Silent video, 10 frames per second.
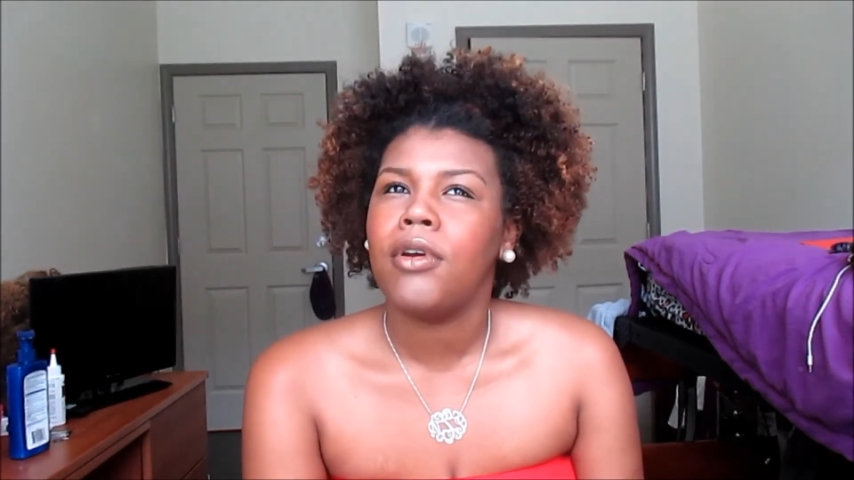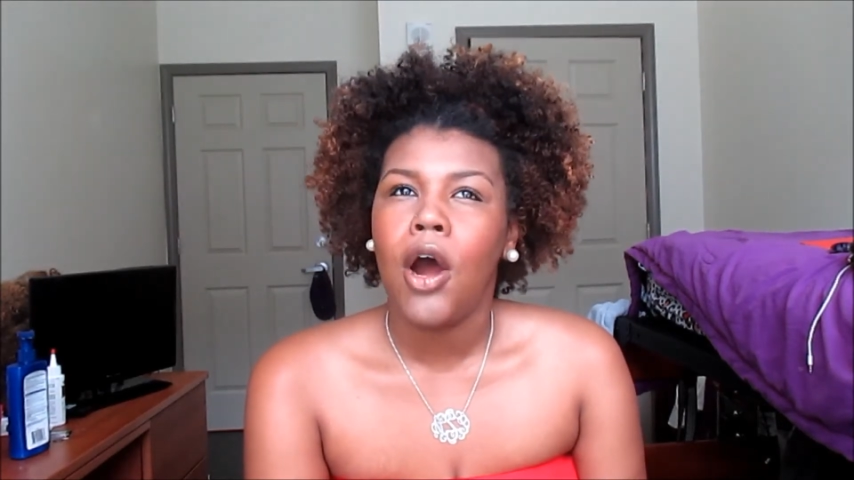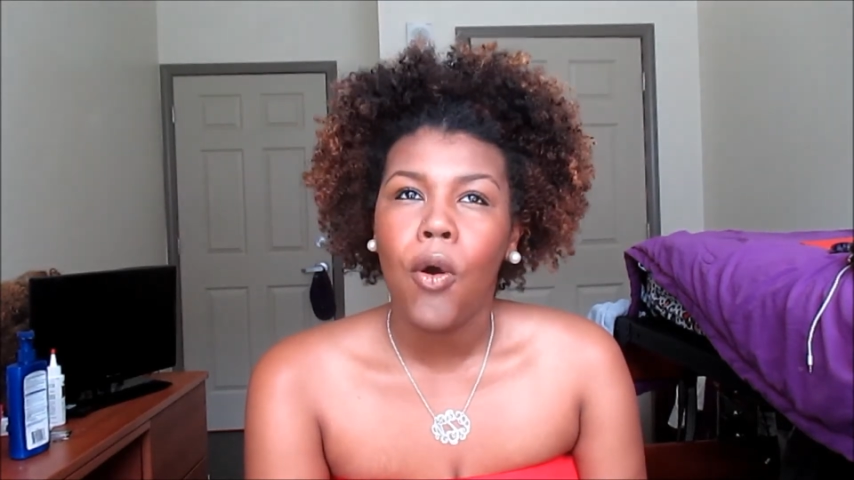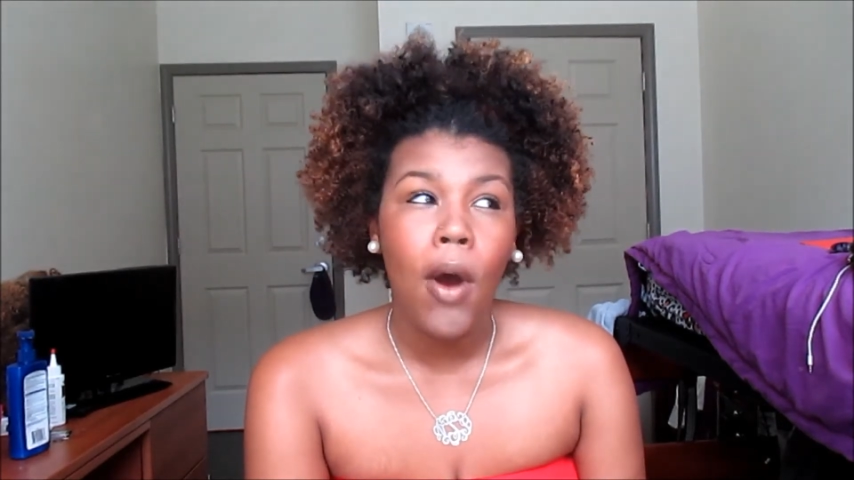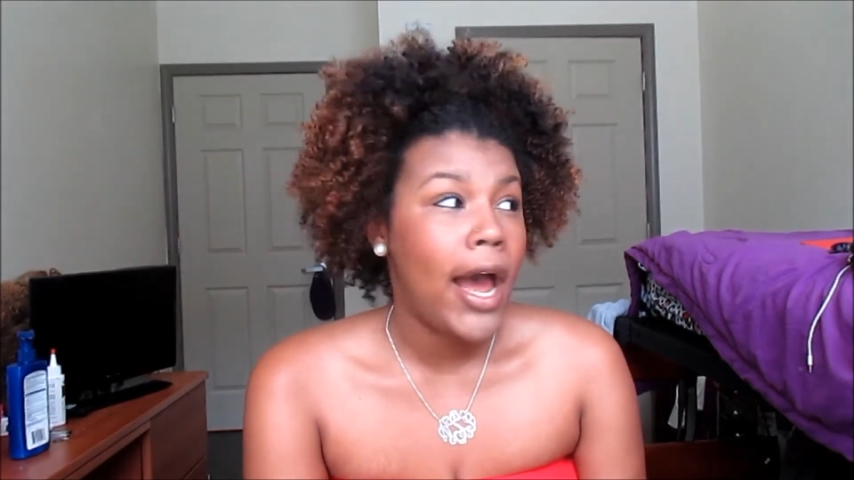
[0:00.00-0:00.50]

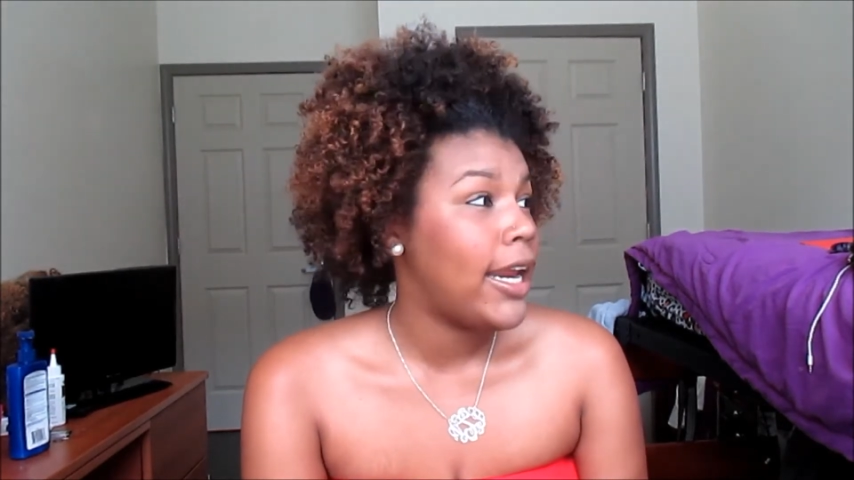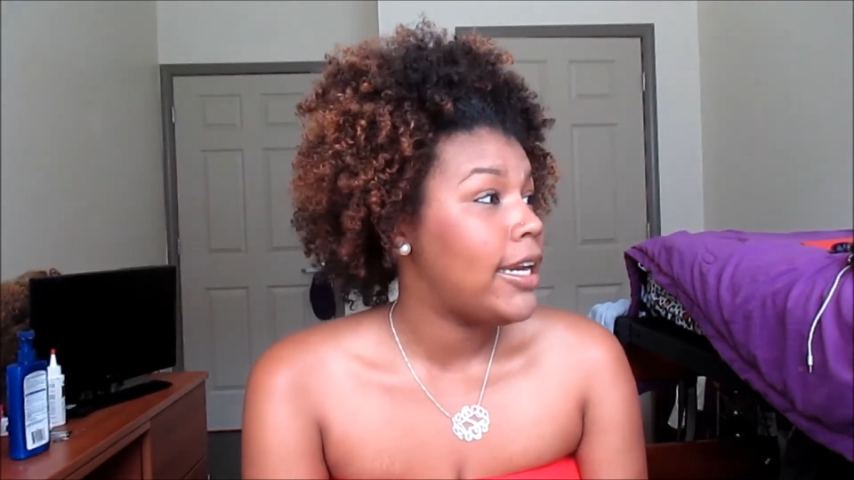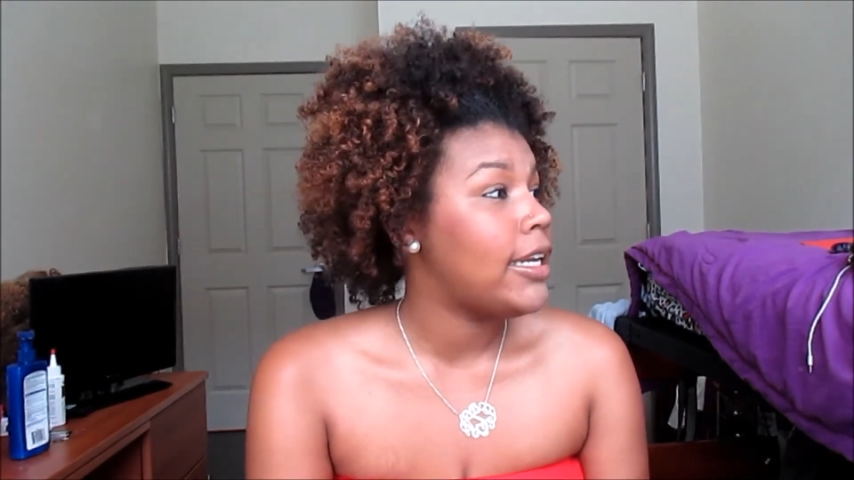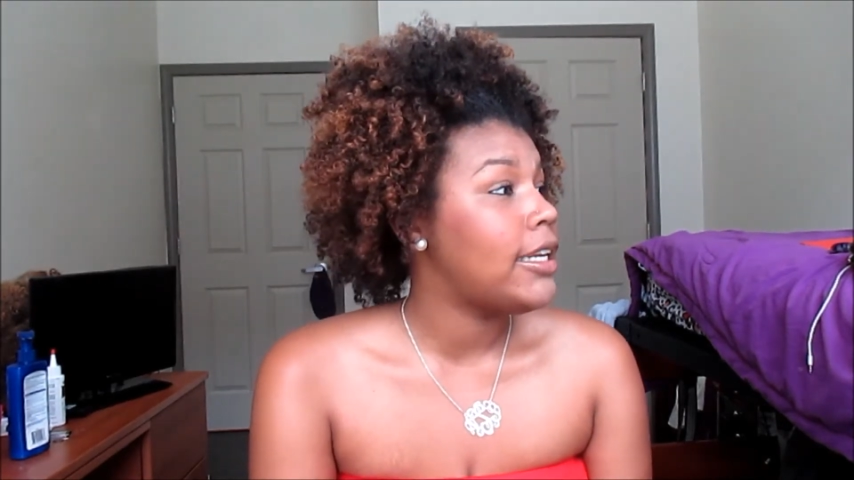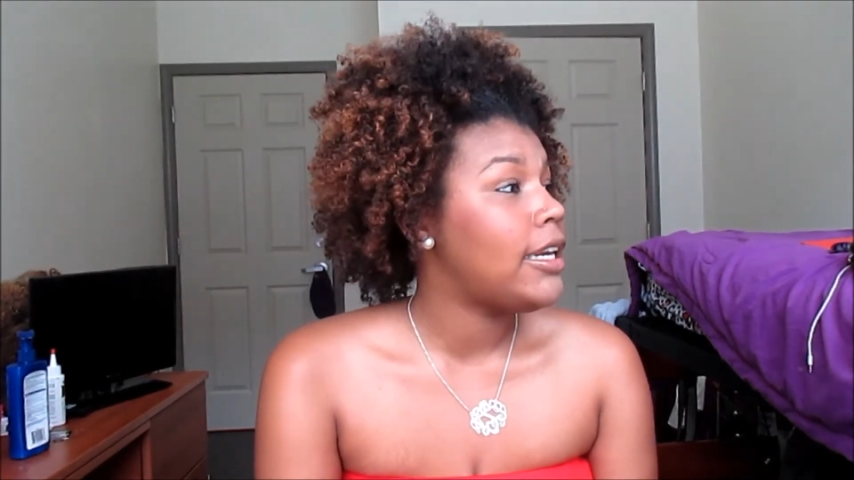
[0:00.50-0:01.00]
know why they
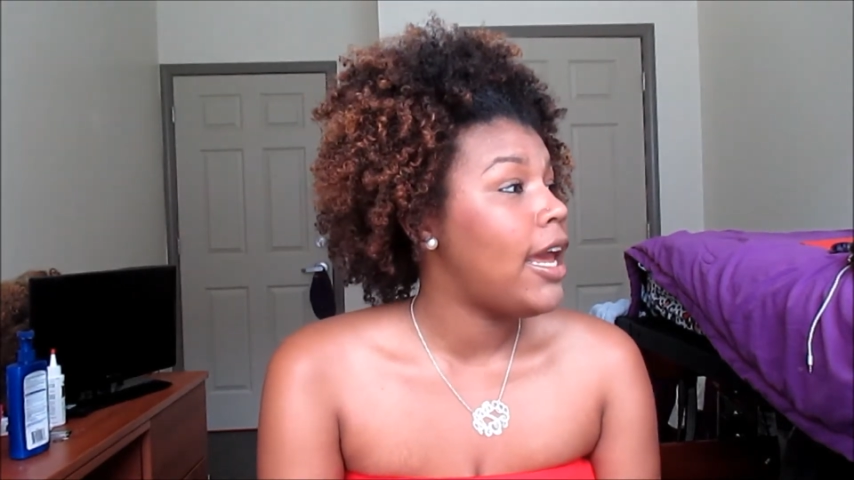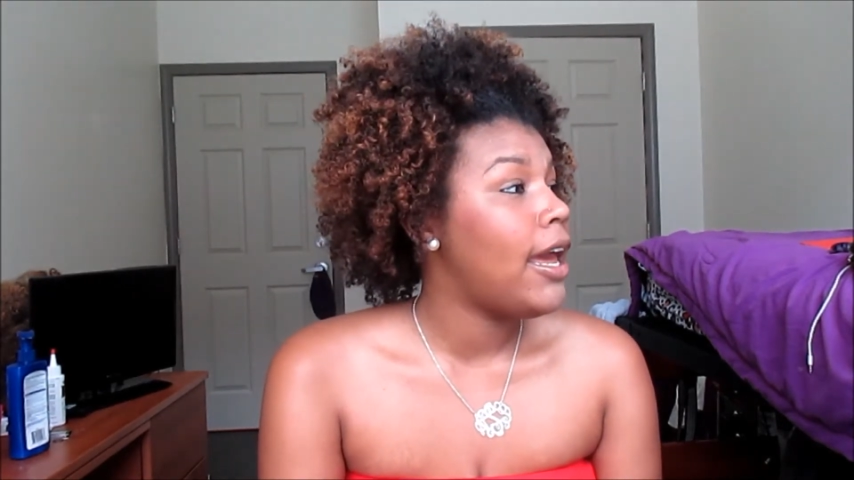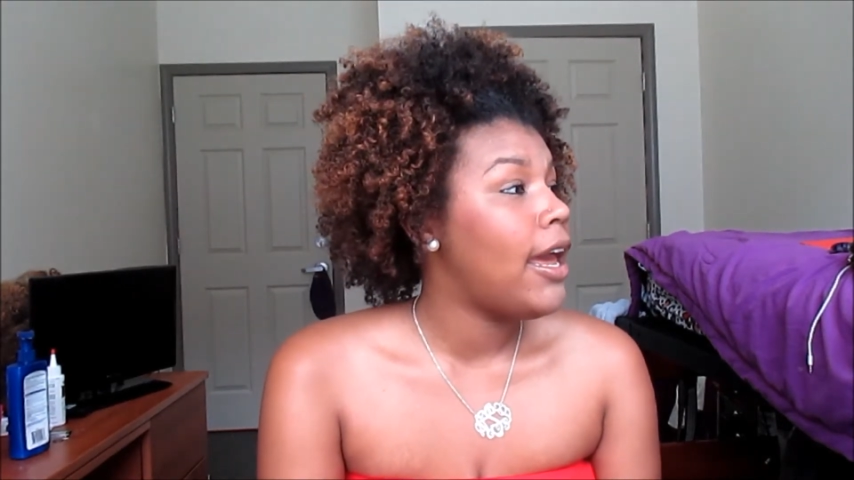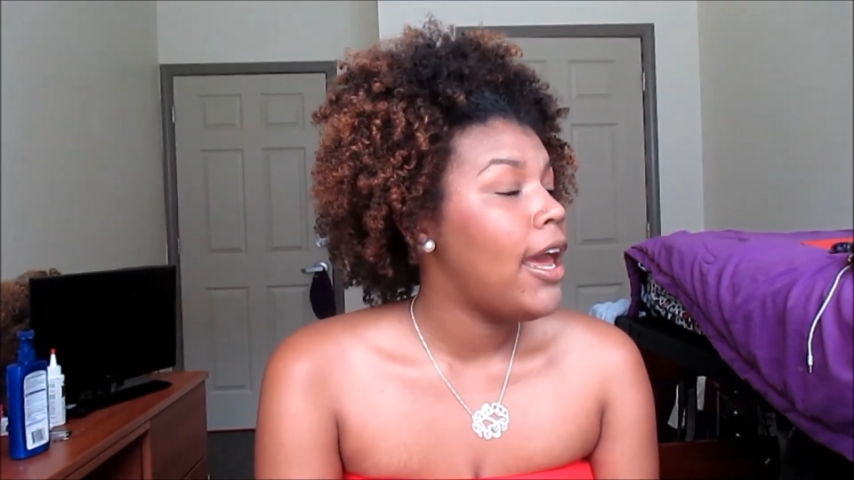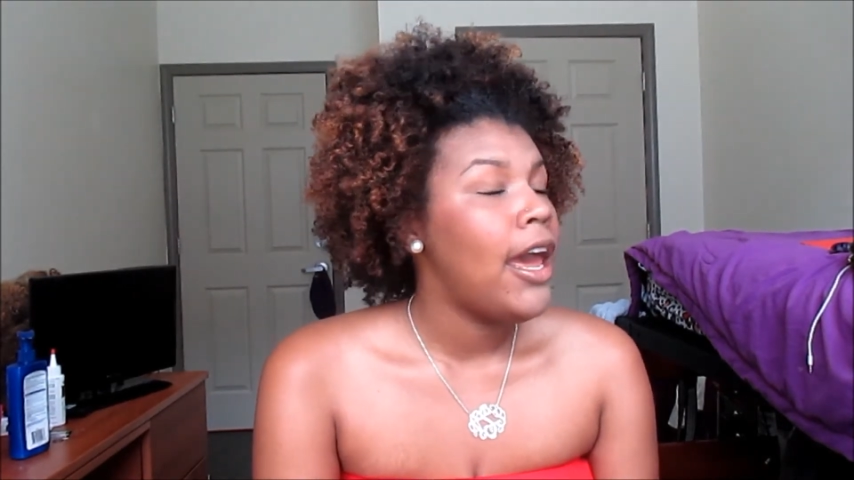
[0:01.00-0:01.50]
did
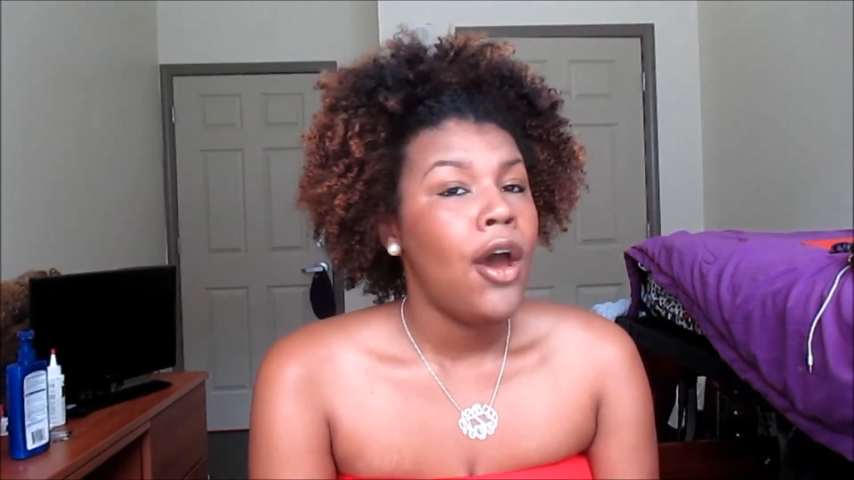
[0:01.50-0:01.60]
that.